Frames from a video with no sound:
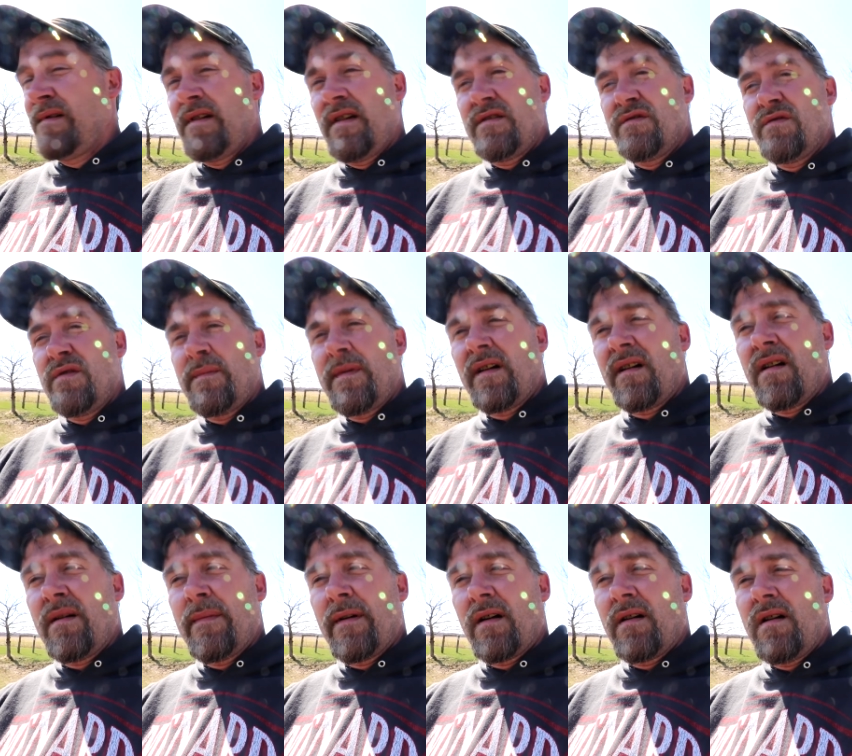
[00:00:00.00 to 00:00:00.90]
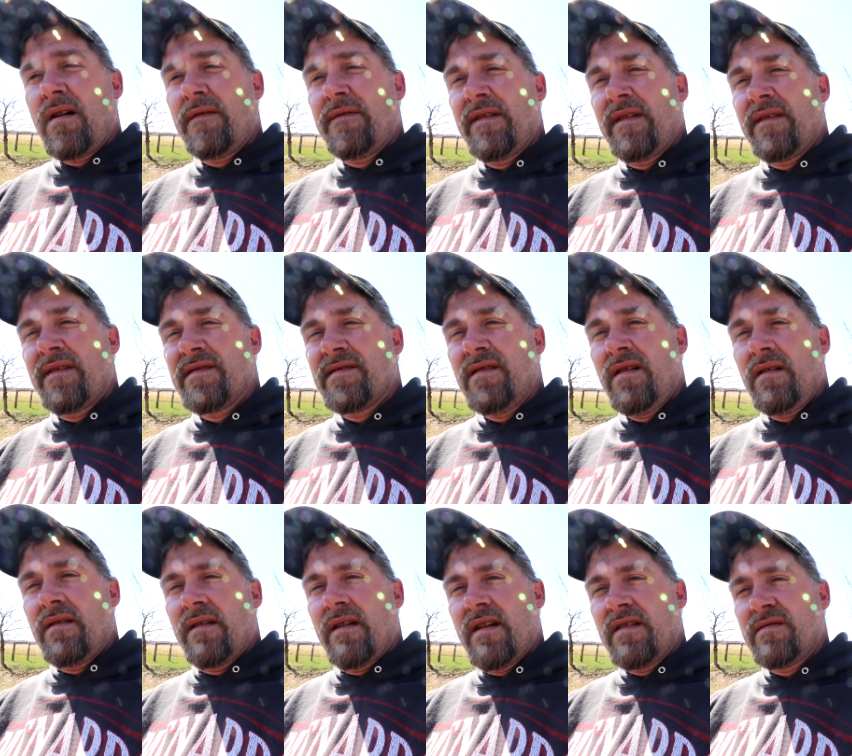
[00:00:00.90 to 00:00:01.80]
Enjoy my cup of coffee in the
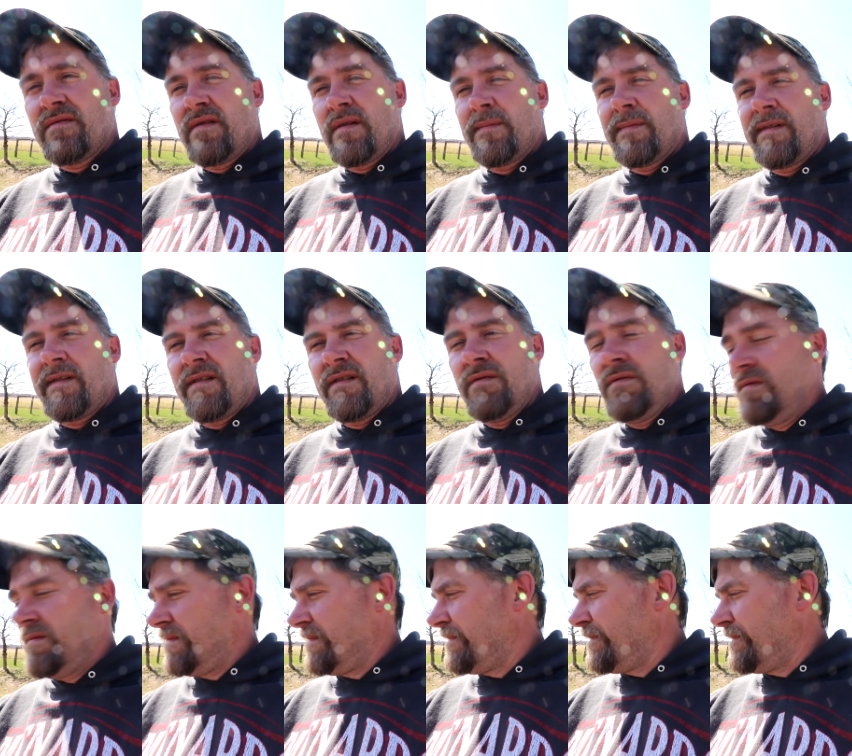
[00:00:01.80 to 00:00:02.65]
sun. That's what I'm going to do.